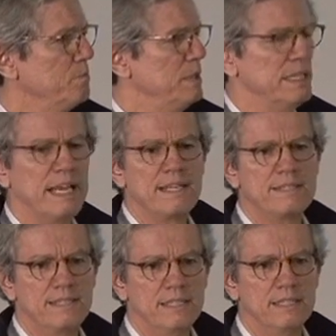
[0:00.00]
mid
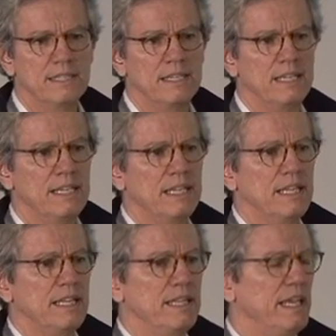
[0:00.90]
last year,
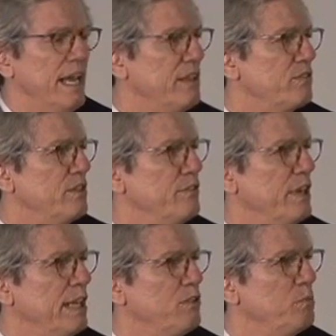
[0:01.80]
they asked their
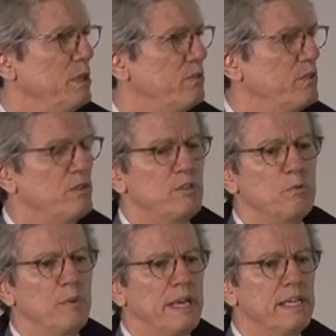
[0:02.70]
finance ministers,
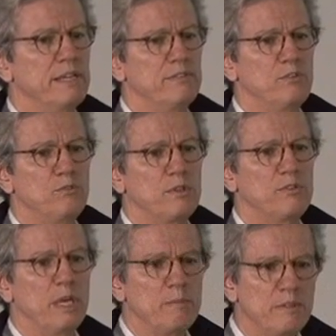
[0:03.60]
central bank governors, to
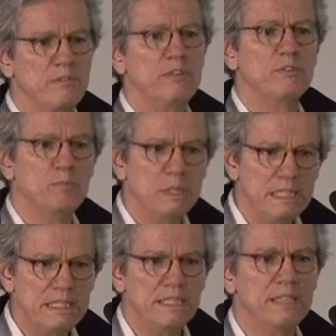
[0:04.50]
examine the
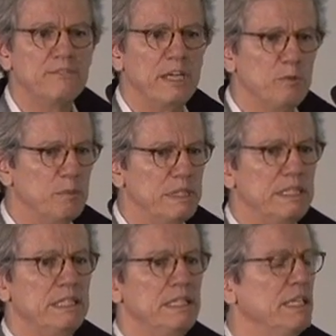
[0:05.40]
feasibility and
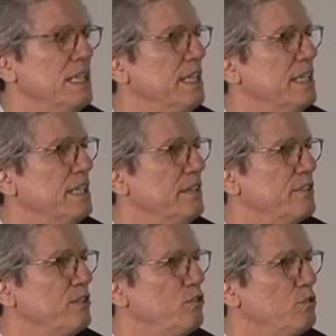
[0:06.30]
viability of
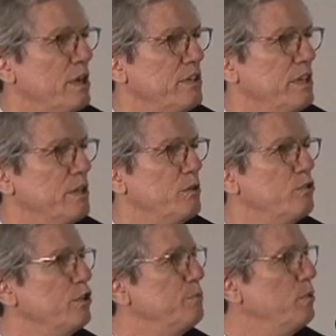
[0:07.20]
constructing a
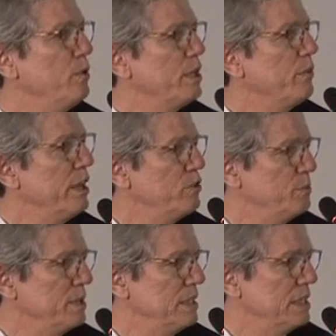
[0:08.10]
reserve pooling
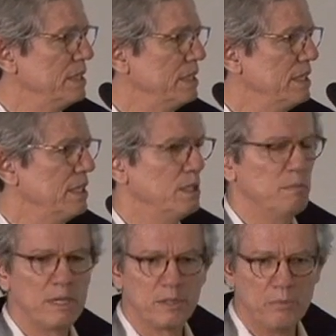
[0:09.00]
arrangement
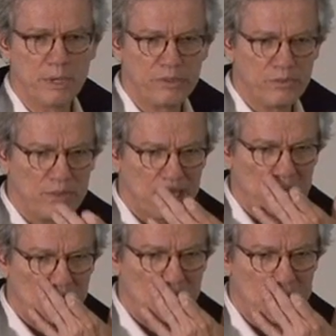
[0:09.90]
among the BRICS,
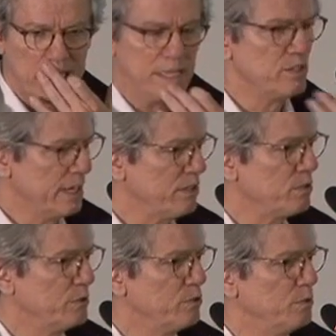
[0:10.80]
an
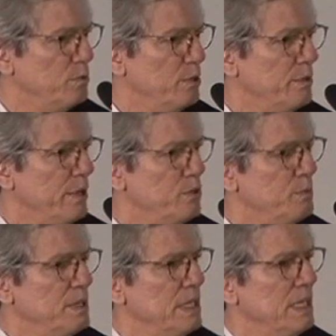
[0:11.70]
international reserve pooling
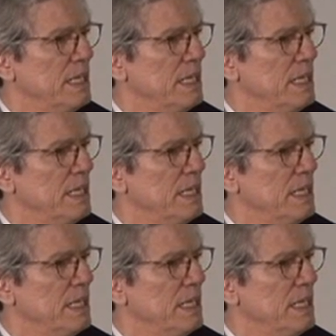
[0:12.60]
arrangement.